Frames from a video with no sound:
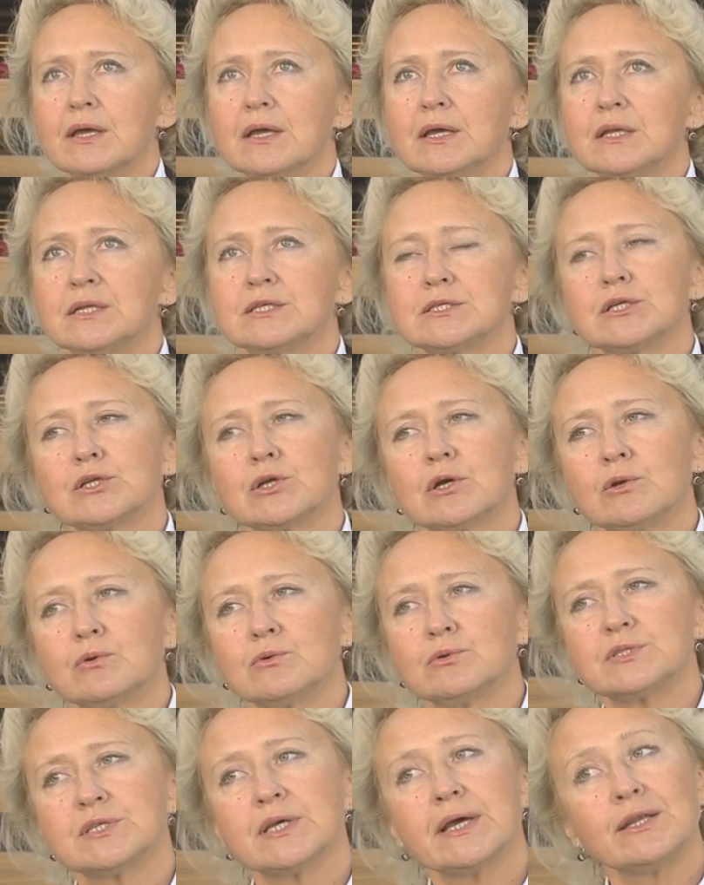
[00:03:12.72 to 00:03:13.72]
it
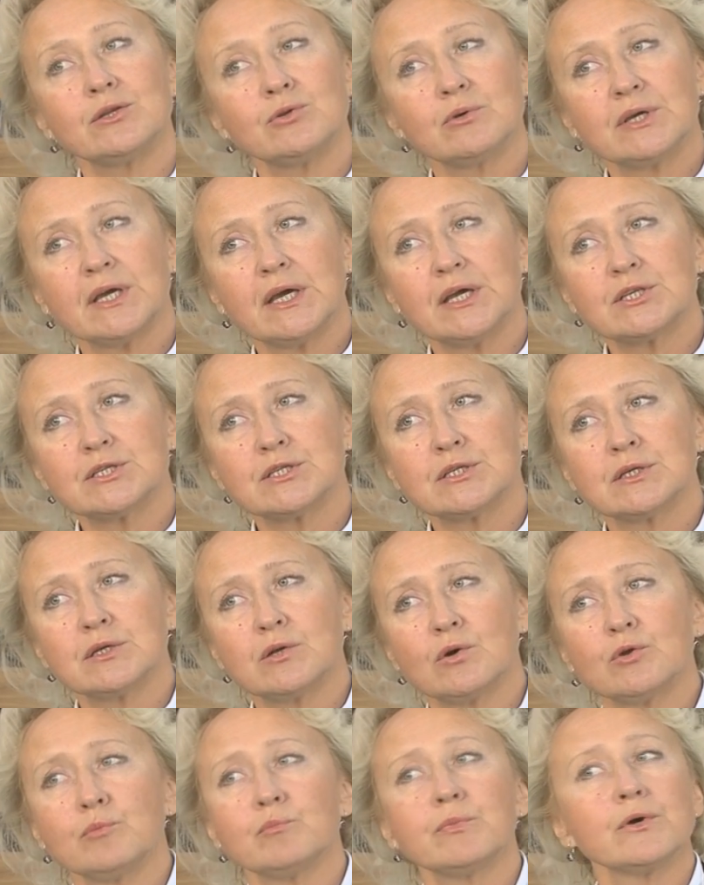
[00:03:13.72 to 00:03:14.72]
includes education
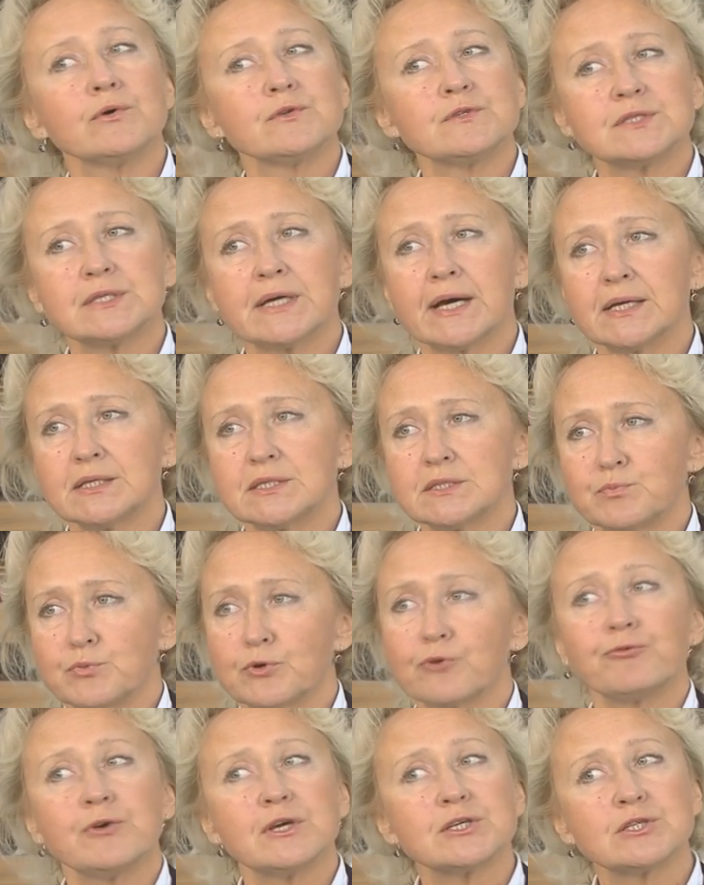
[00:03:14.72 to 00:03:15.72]
on both sides,
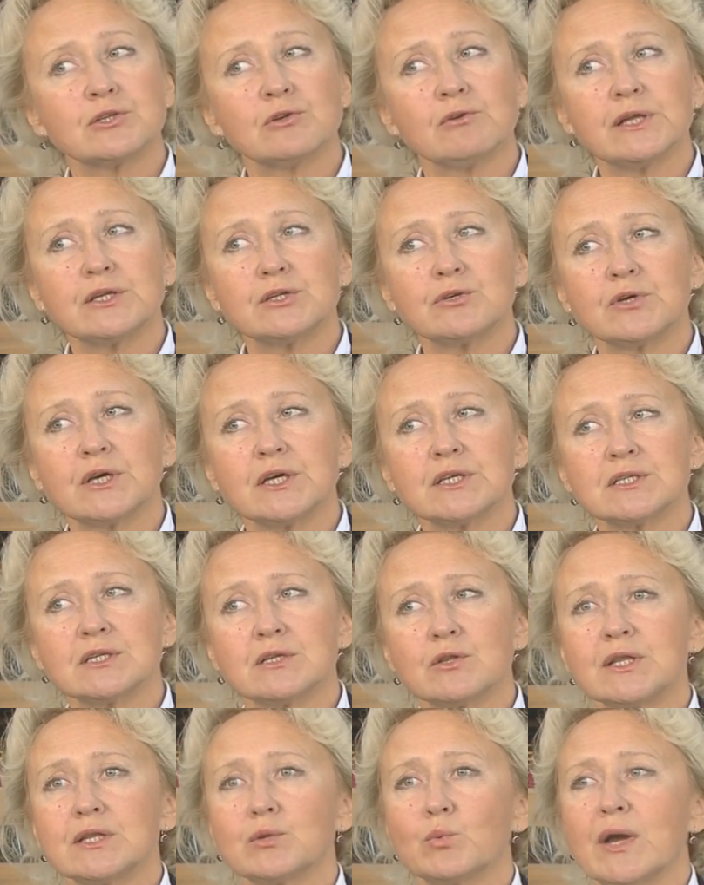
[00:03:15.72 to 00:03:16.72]
professional
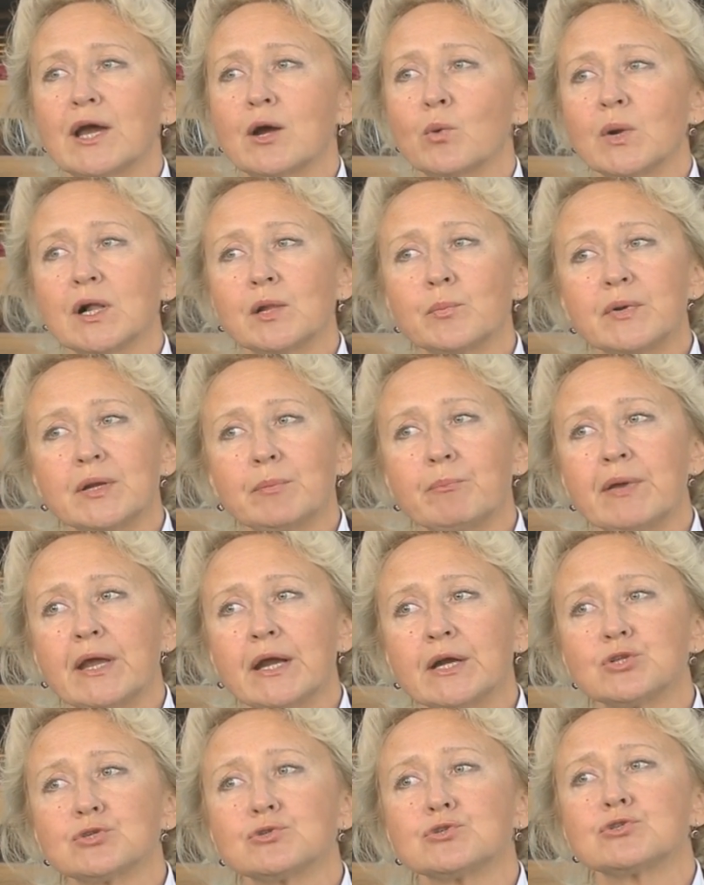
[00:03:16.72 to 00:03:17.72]
education, that we are well
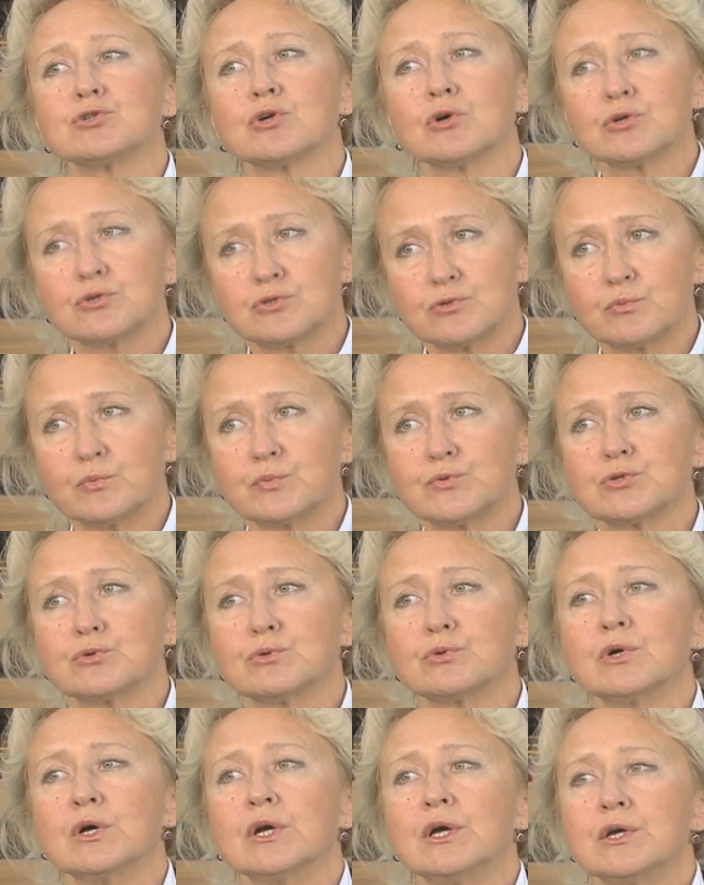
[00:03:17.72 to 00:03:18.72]
prepared to talk
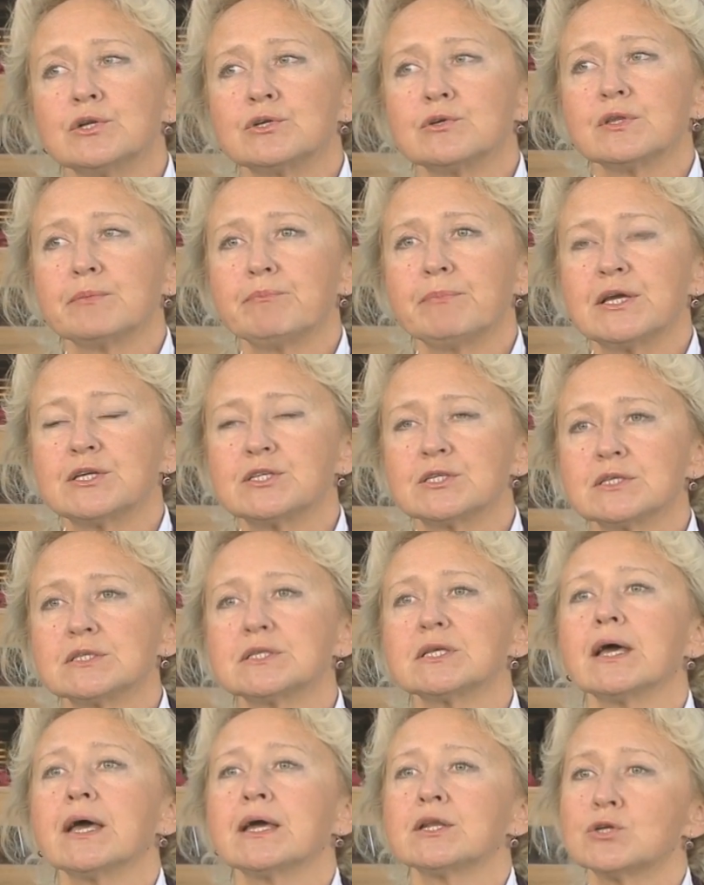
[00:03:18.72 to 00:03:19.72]
to the
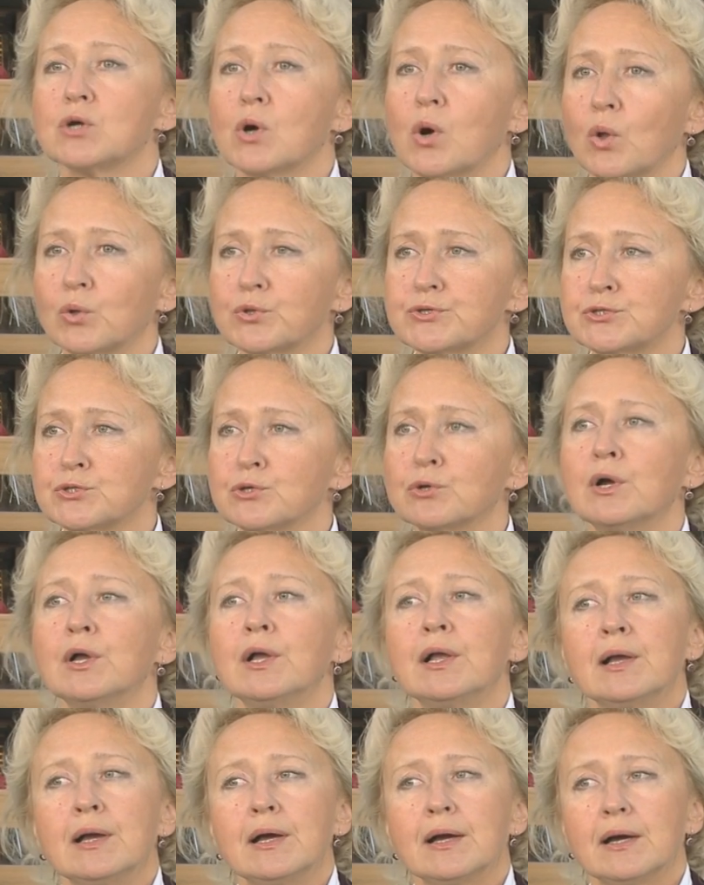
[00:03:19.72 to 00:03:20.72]
patients, and also
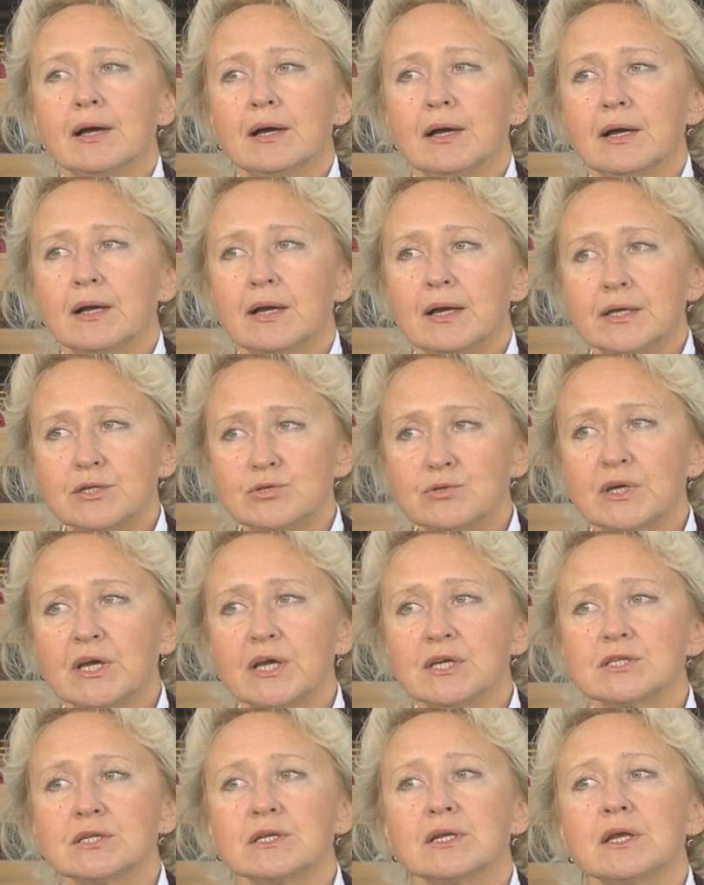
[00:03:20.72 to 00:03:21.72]

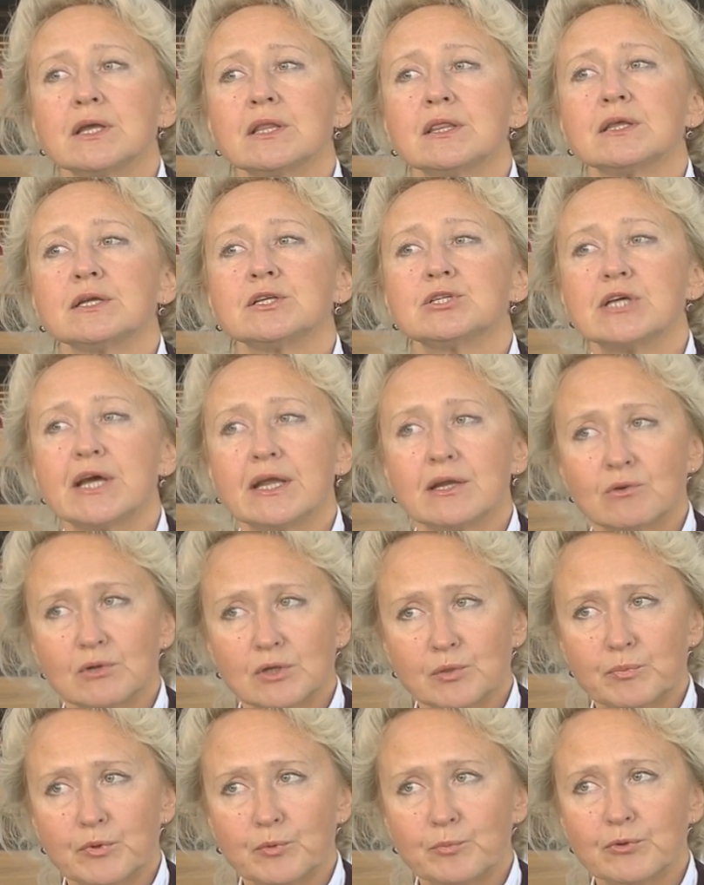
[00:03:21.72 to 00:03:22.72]
education in the
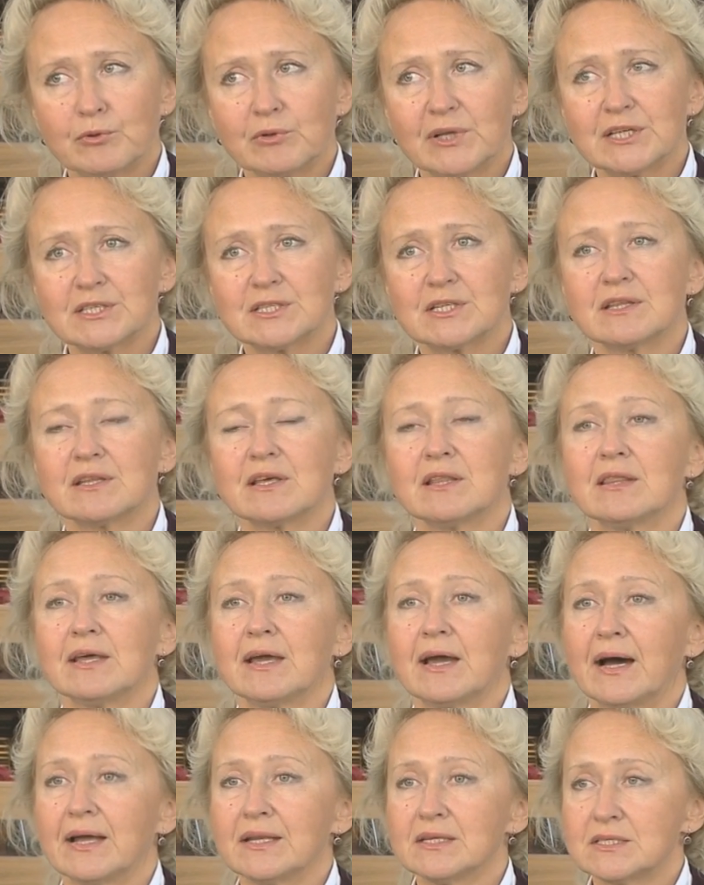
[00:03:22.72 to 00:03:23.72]
general population, that
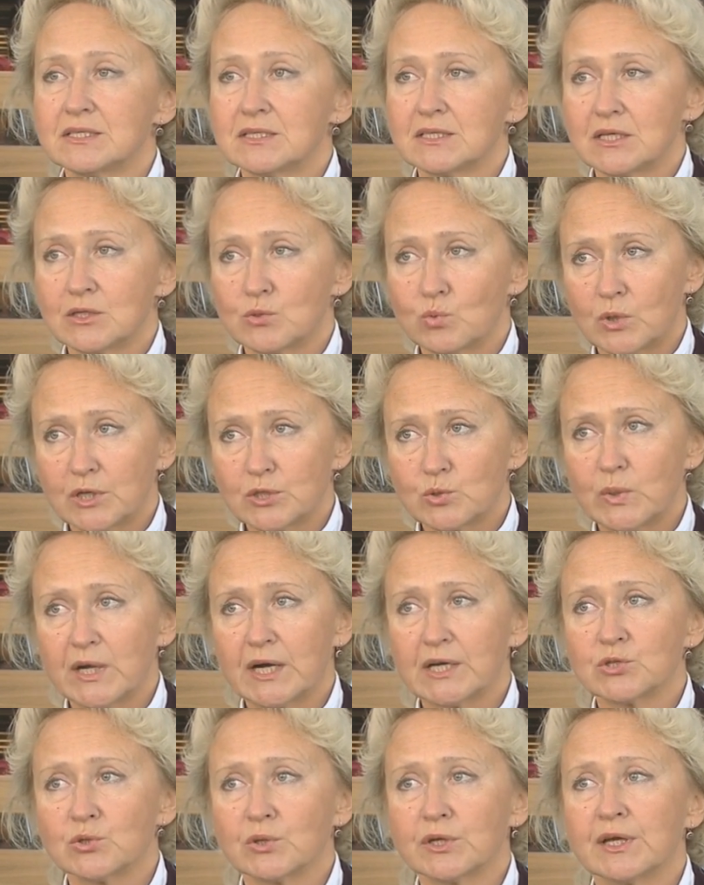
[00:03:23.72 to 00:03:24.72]
they understand what we
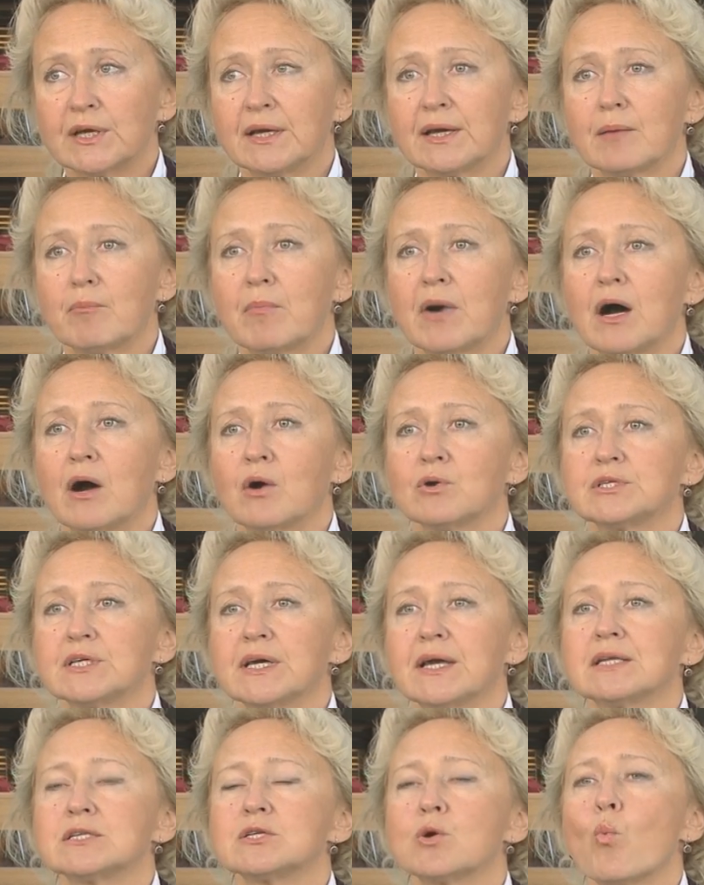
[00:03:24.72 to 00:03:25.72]
are talking about and